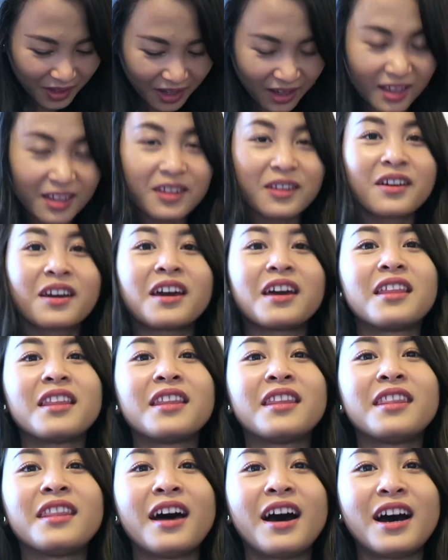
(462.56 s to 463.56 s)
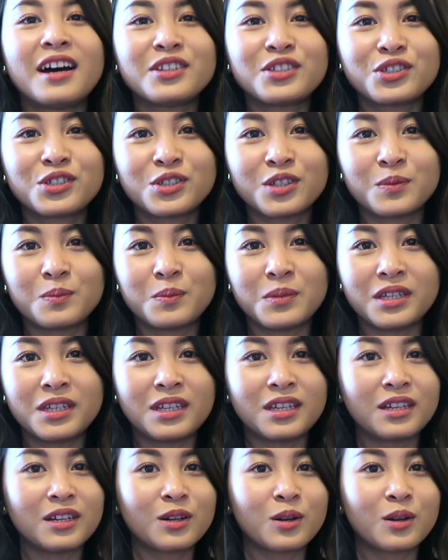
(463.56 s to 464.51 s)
And okay, that should be